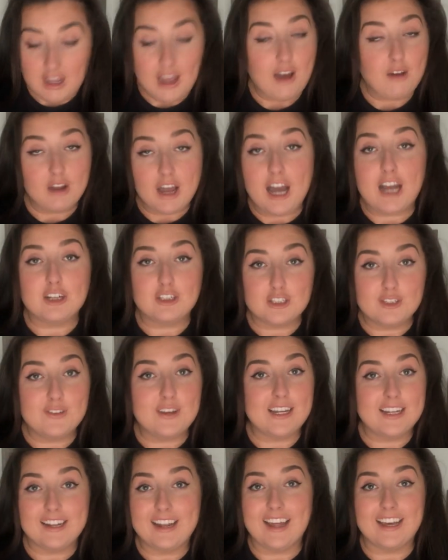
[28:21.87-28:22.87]
I actually
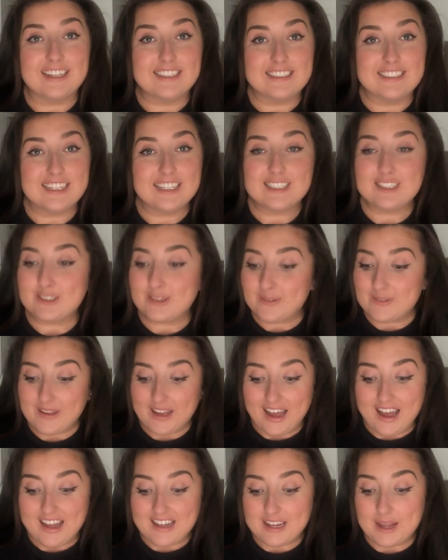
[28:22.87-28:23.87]
really liked it. So
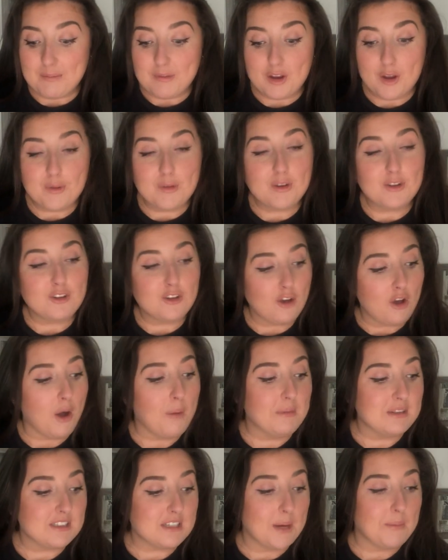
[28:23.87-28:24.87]
yeah, let me know in the
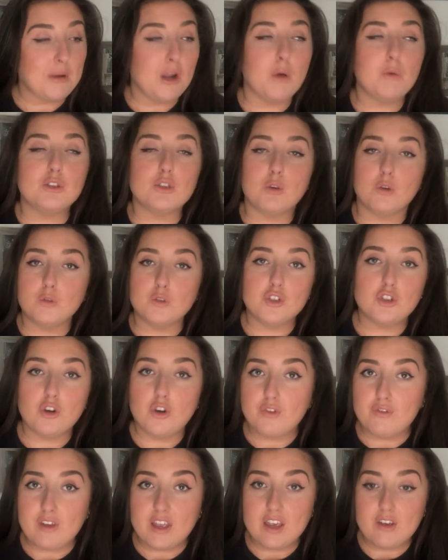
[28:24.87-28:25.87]
comments down below which one was
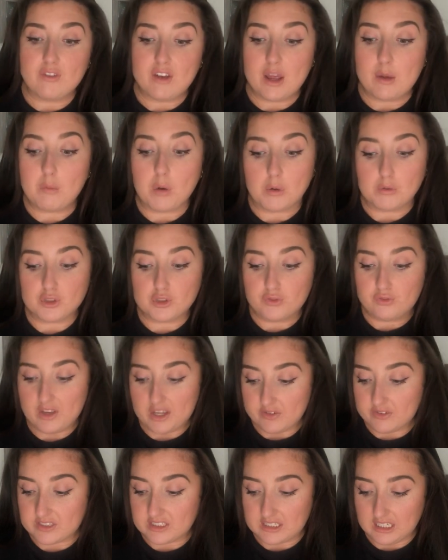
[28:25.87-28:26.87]
your favourite. What was your
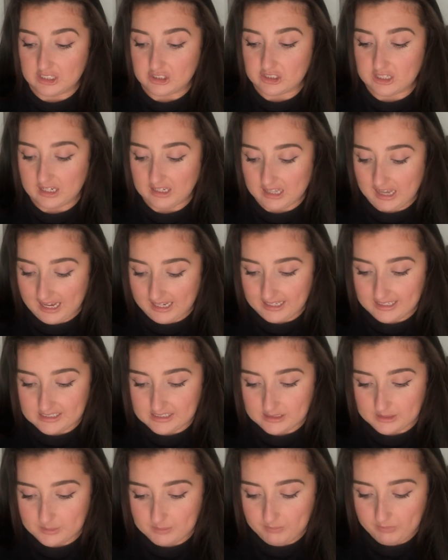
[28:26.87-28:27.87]
favourite stationery
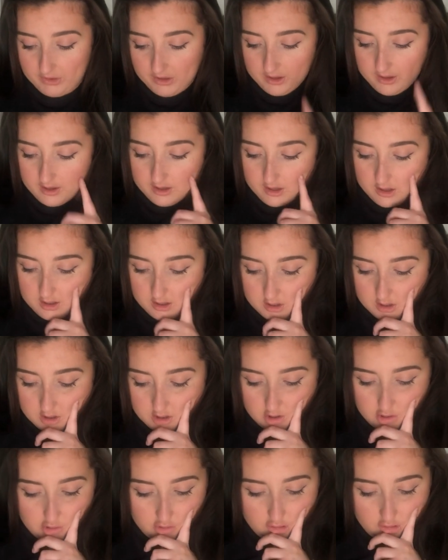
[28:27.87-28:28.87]
item?
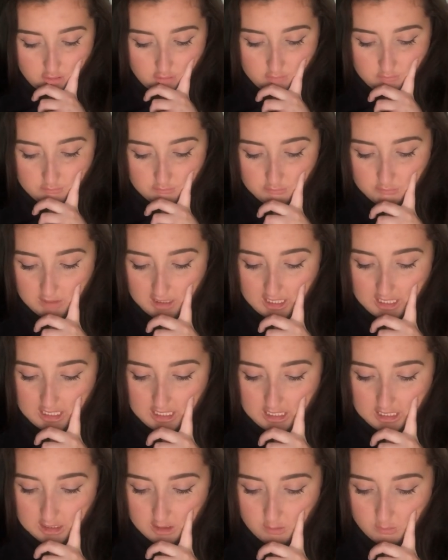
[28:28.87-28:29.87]

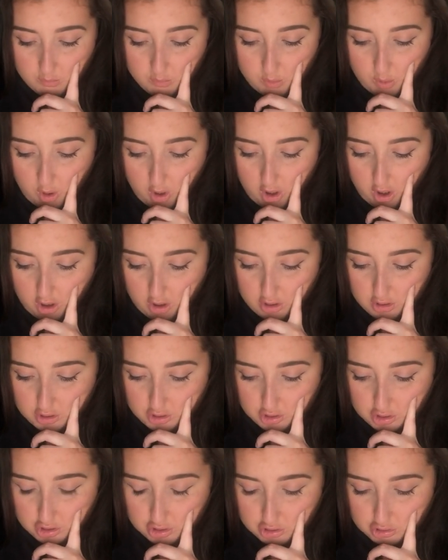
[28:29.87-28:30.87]
Mine
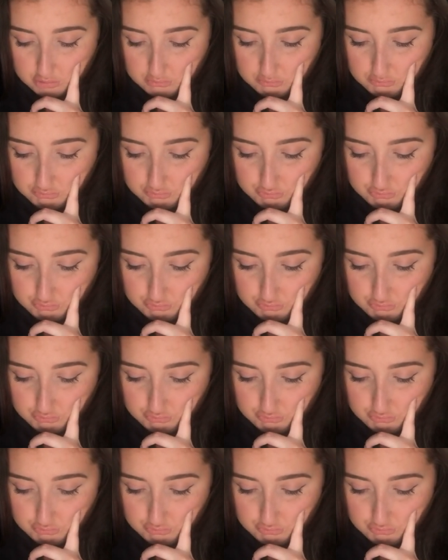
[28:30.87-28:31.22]
was...